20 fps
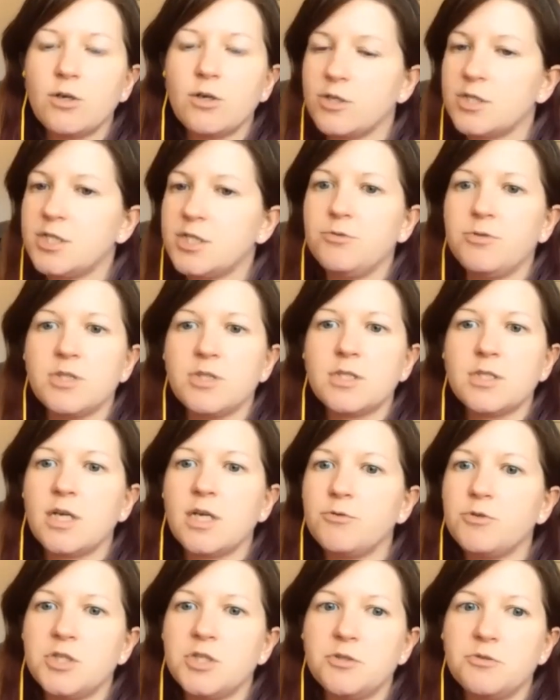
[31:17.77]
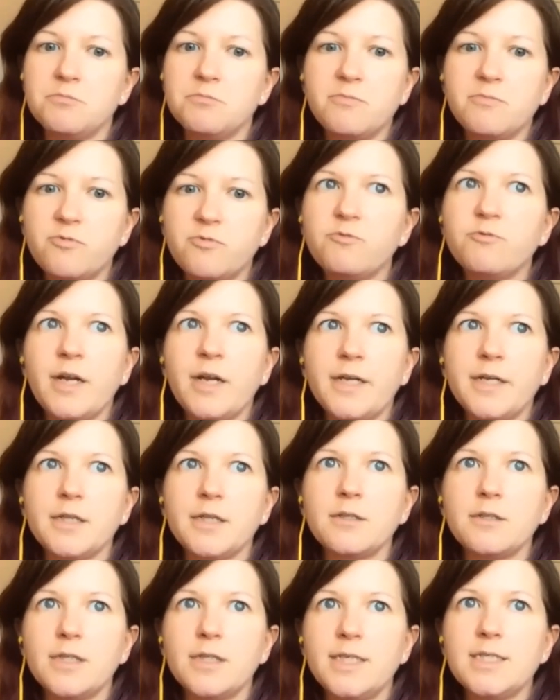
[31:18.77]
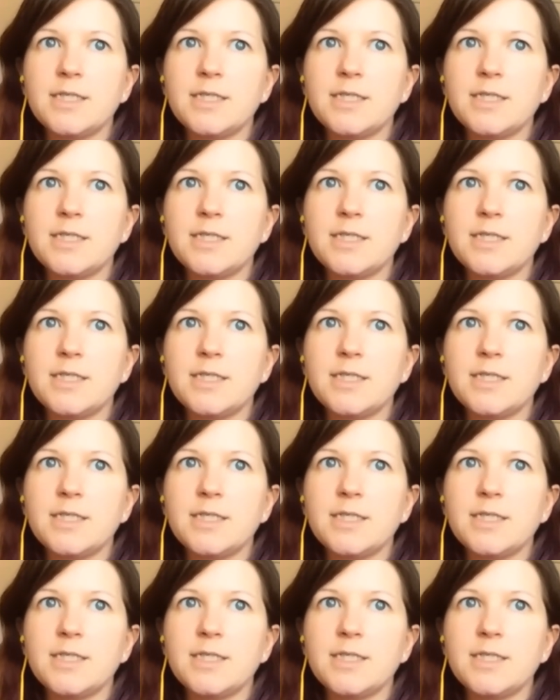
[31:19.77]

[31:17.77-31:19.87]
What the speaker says: our students go to regularly.